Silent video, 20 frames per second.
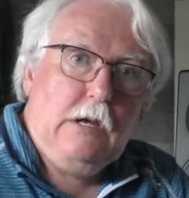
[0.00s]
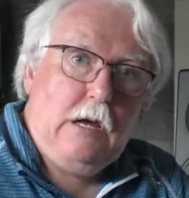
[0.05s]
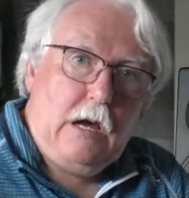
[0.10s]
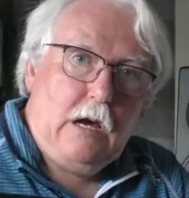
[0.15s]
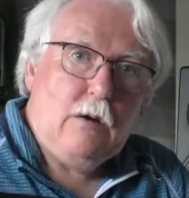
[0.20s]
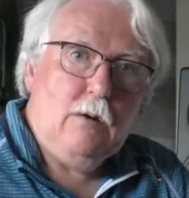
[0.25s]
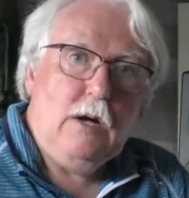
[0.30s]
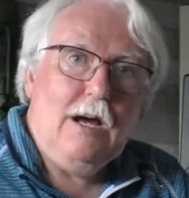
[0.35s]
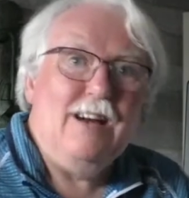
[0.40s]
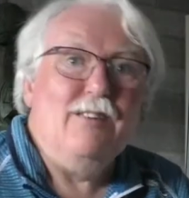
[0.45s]

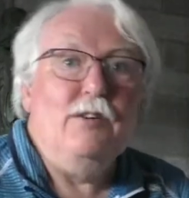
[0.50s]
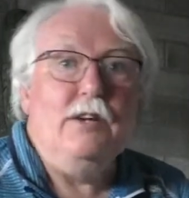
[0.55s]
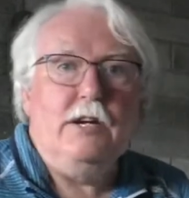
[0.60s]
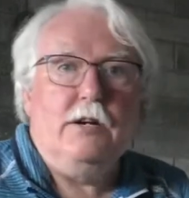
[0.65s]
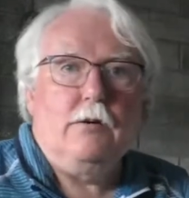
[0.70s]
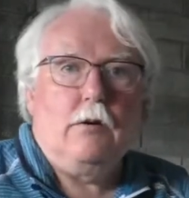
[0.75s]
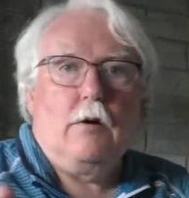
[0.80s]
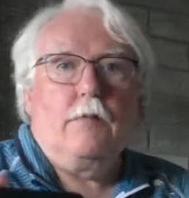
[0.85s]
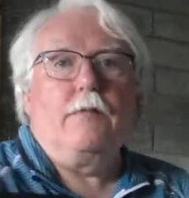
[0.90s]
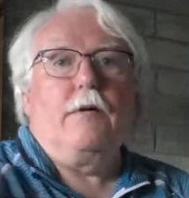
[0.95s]
how
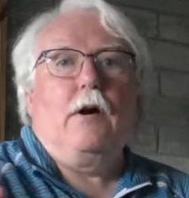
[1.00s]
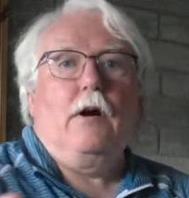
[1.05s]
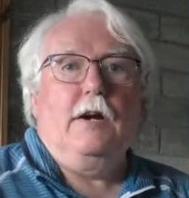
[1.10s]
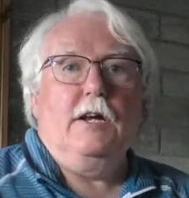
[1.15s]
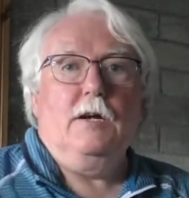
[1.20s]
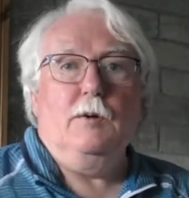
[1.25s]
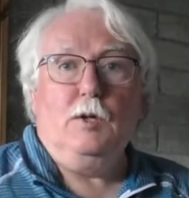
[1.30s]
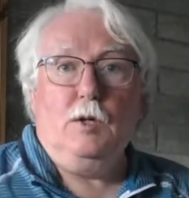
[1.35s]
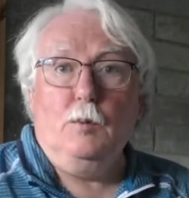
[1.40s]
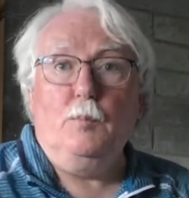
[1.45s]
near or far
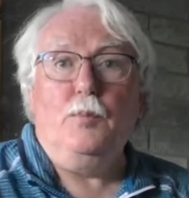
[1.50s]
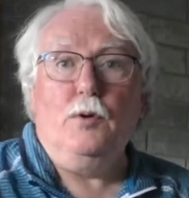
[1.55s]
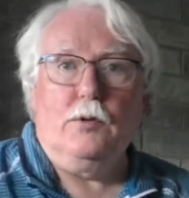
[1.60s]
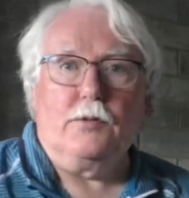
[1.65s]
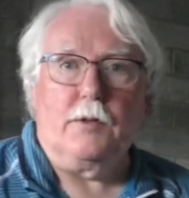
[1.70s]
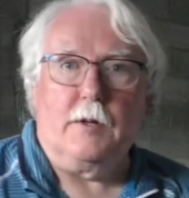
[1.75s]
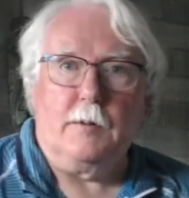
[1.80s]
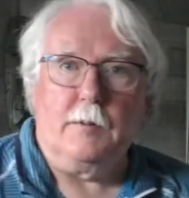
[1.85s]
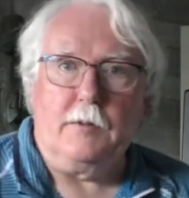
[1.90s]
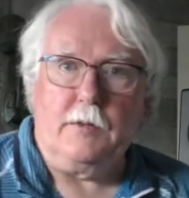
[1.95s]
you put
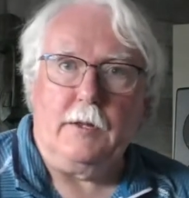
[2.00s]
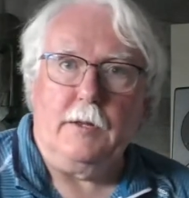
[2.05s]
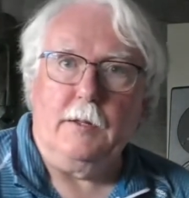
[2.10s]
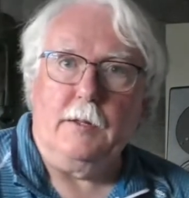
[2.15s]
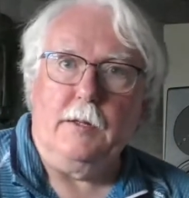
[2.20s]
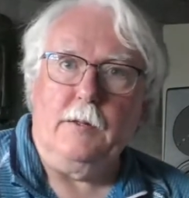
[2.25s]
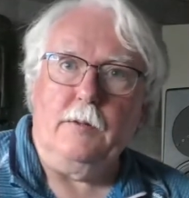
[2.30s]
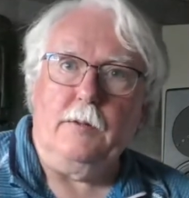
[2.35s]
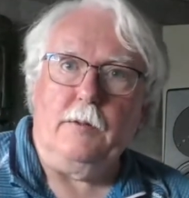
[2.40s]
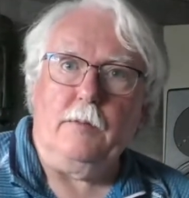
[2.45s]

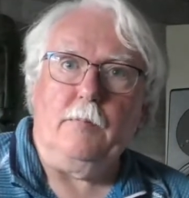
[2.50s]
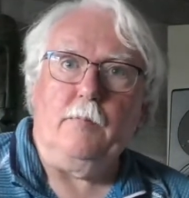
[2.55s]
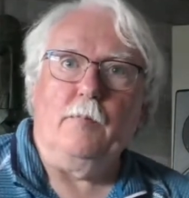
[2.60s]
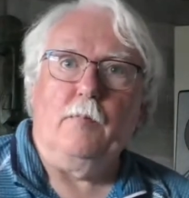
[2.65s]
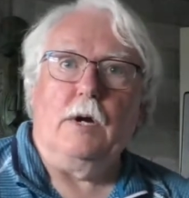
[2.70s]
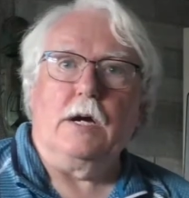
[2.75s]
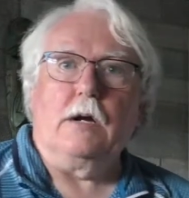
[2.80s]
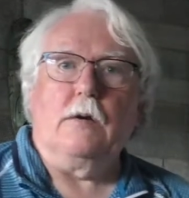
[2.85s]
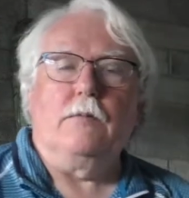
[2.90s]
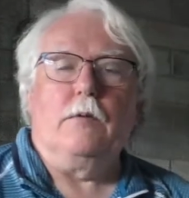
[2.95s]
the
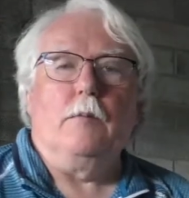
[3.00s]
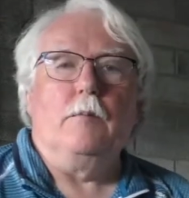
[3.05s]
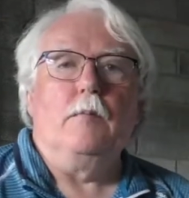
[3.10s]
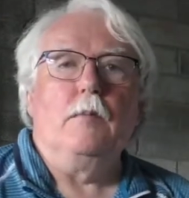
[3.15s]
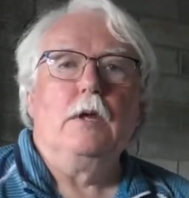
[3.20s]
microphone.